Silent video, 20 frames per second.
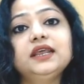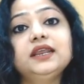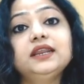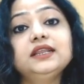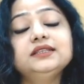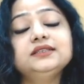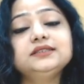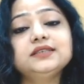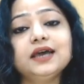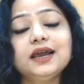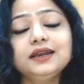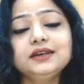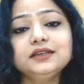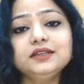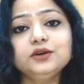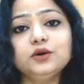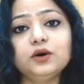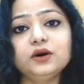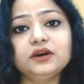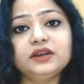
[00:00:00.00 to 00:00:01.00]
and inside
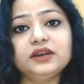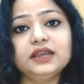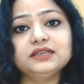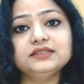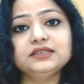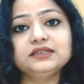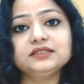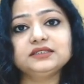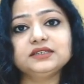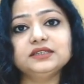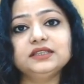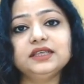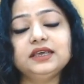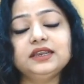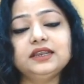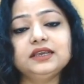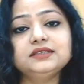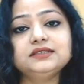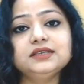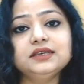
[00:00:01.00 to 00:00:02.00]
the organization
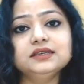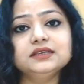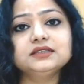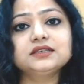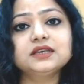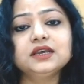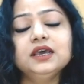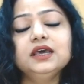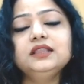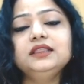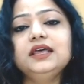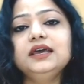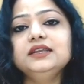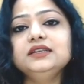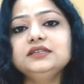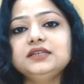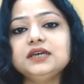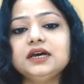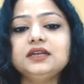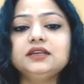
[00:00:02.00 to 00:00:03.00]
there exists the
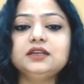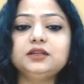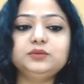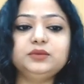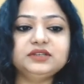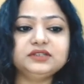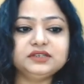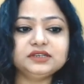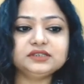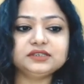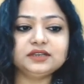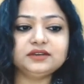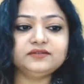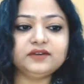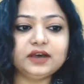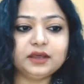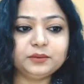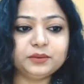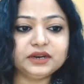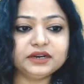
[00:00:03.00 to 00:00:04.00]
internal business
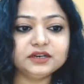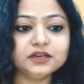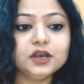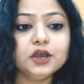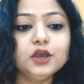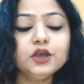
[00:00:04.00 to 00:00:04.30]
environment.